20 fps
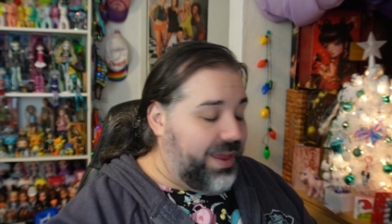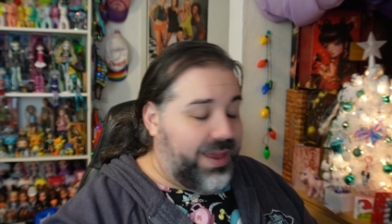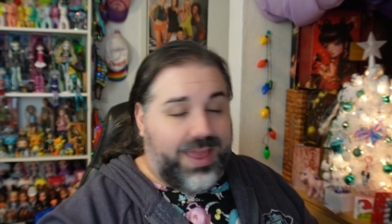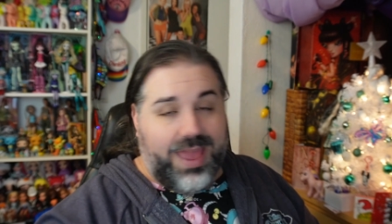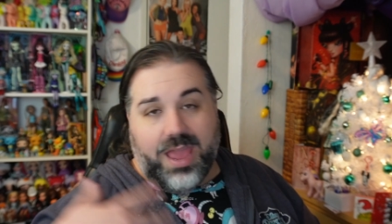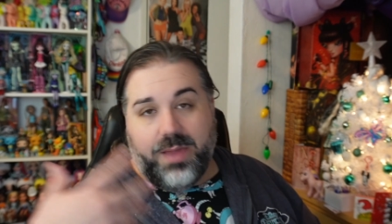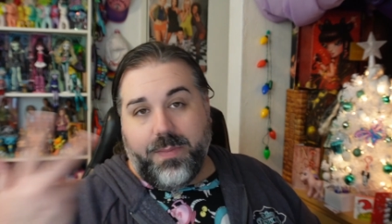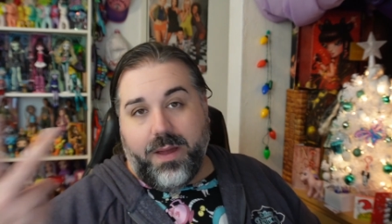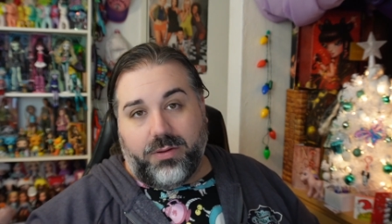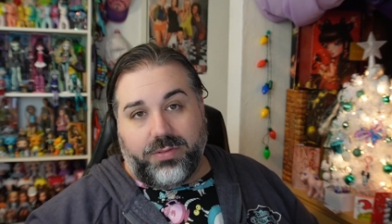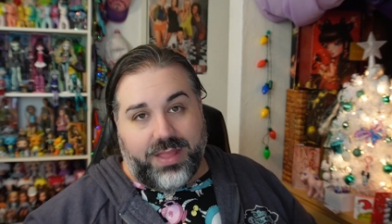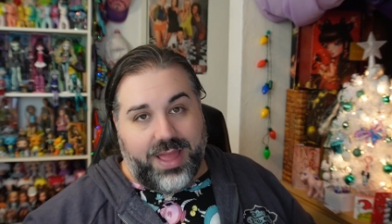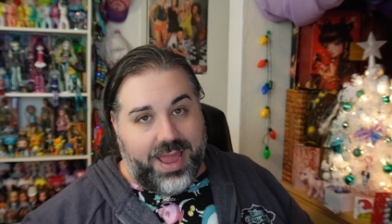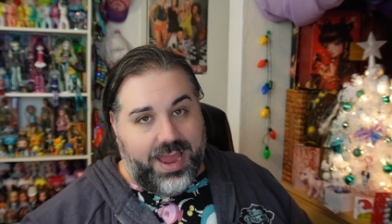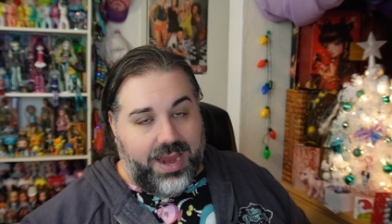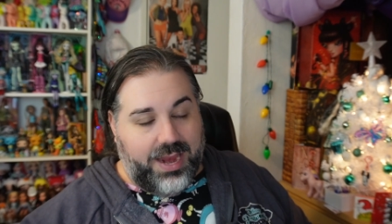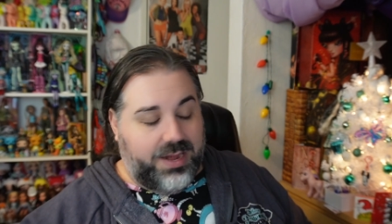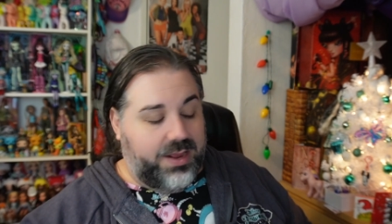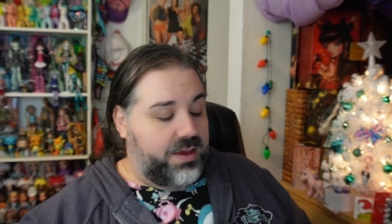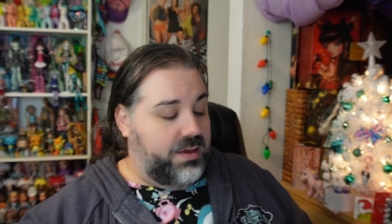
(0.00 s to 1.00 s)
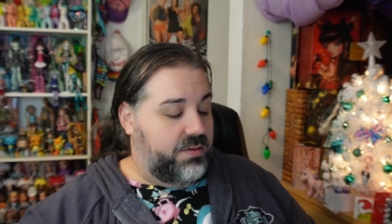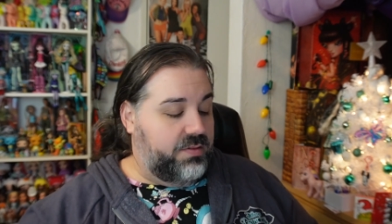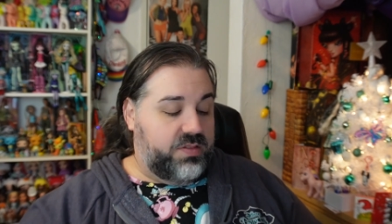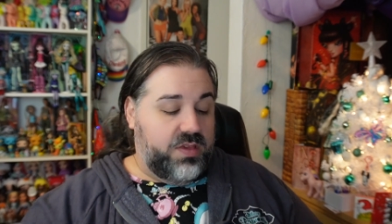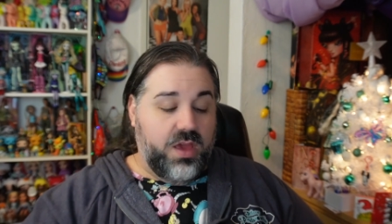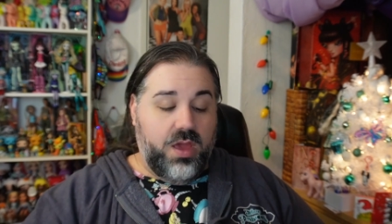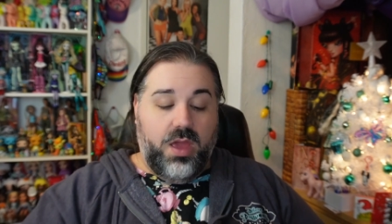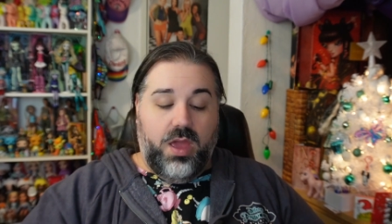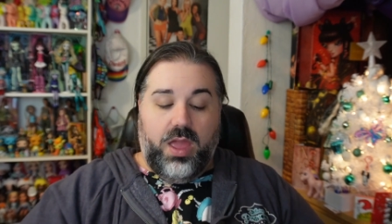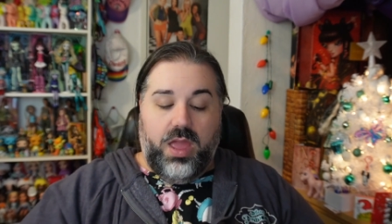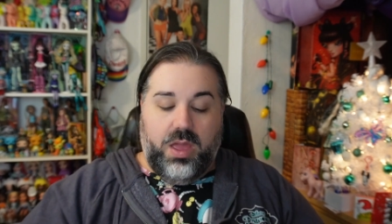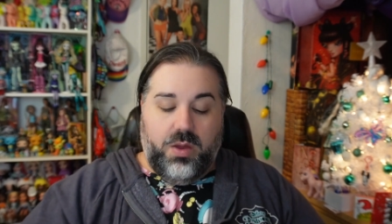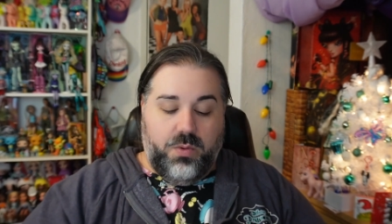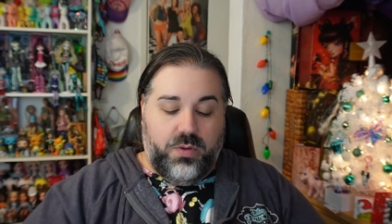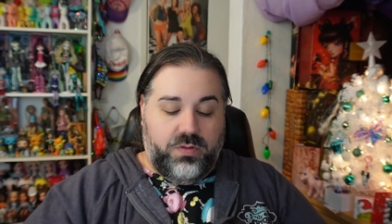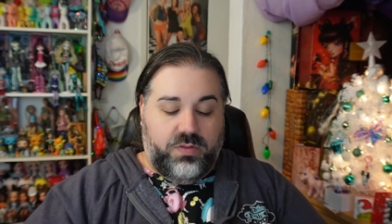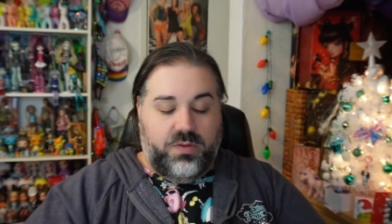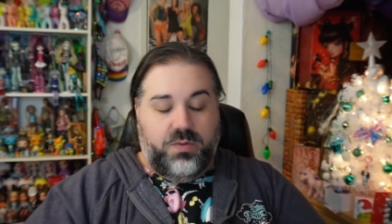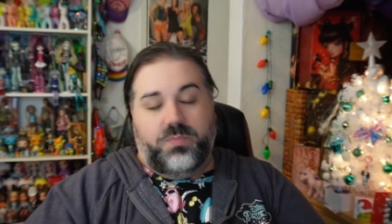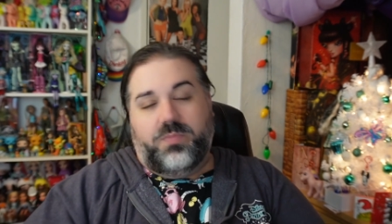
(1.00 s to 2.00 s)
It came out in the 80s. It
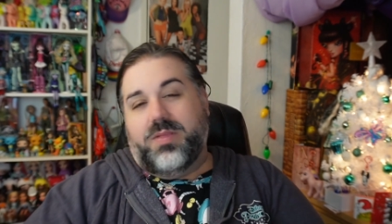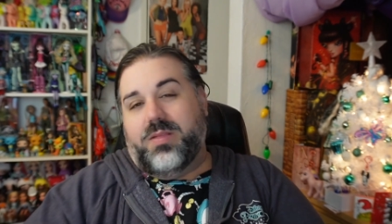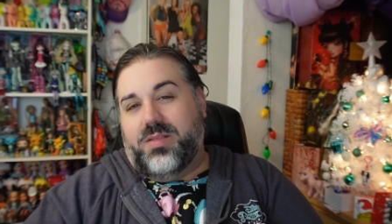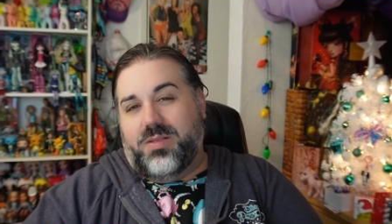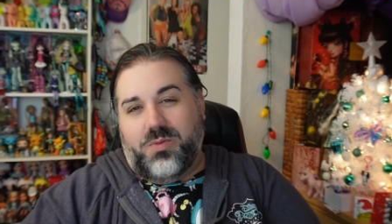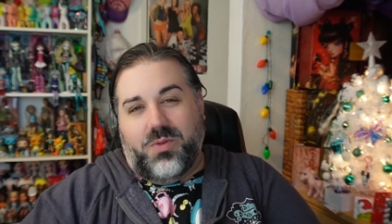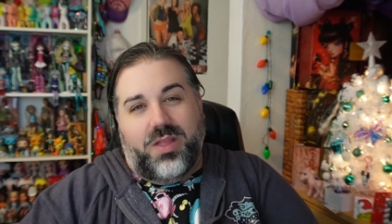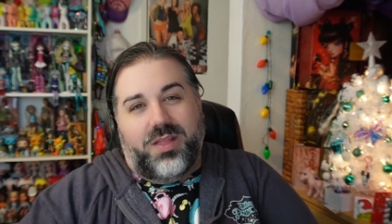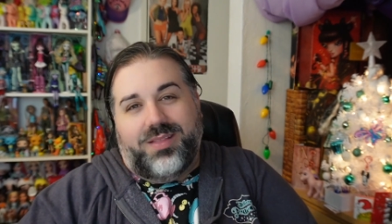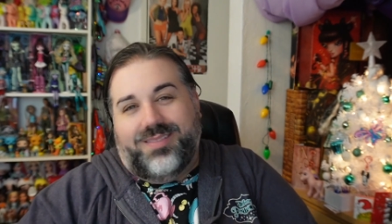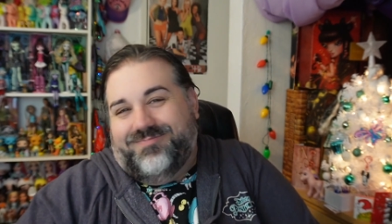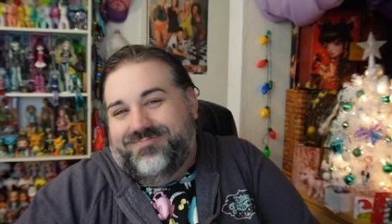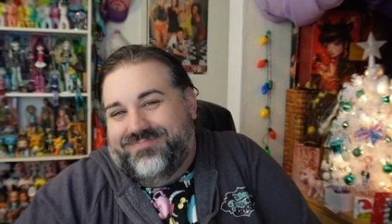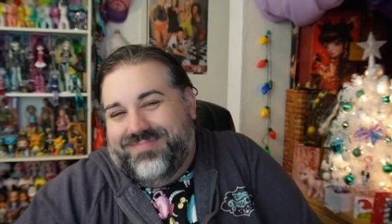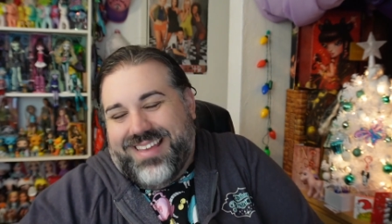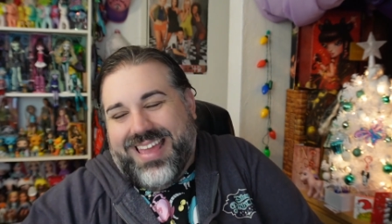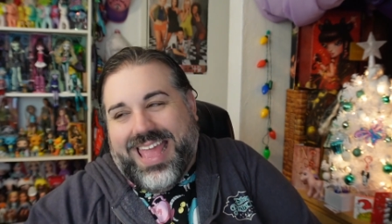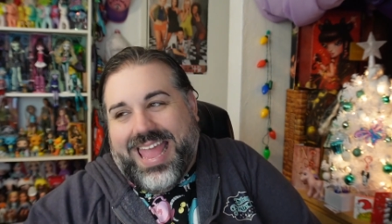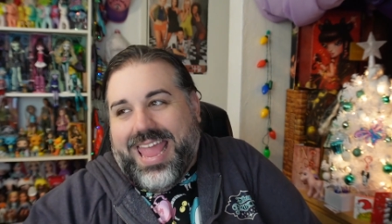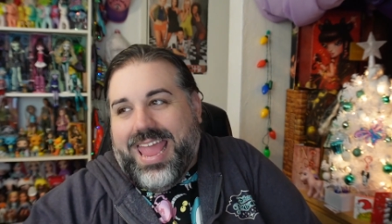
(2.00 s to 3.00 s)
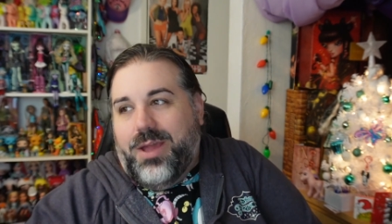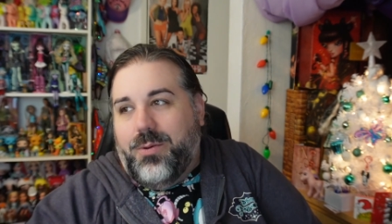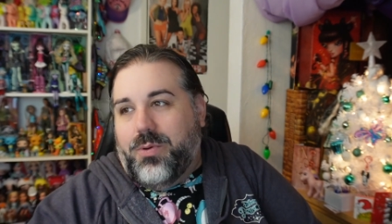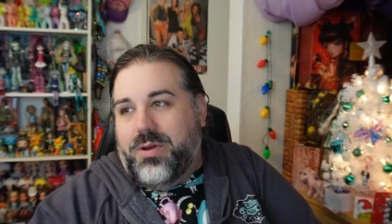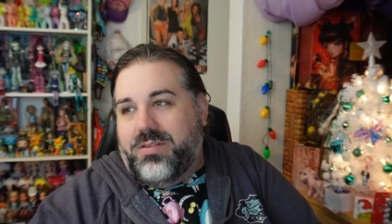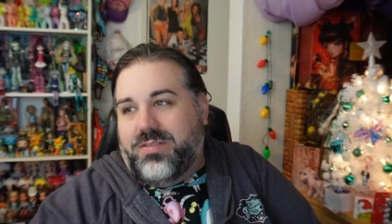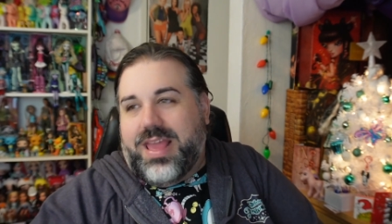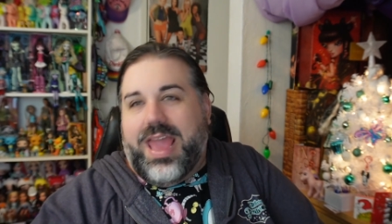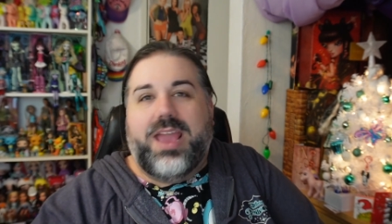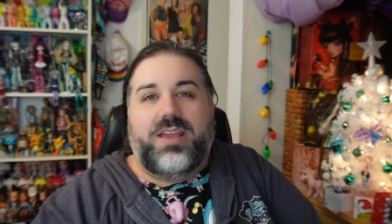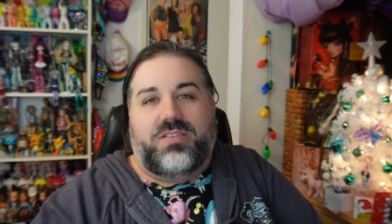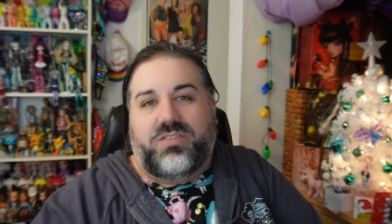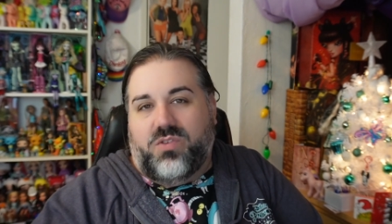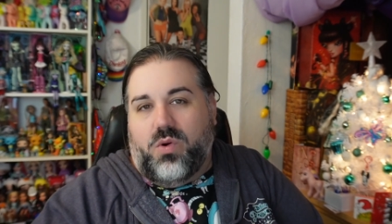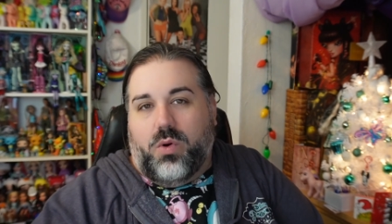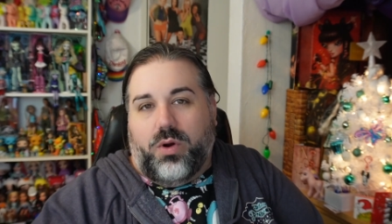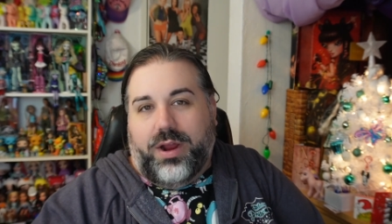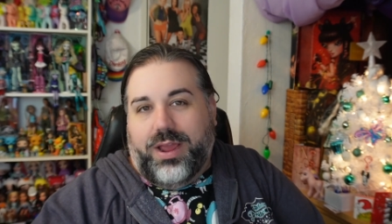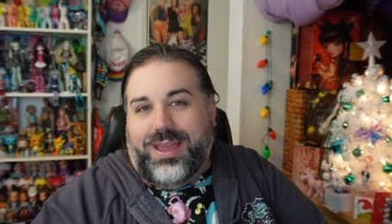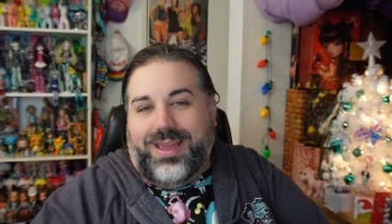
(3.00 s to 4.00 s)
was a it was a
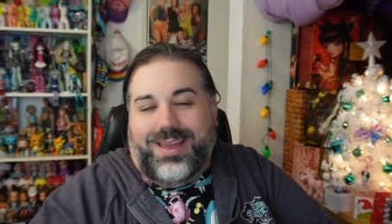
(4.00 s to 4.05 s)
story.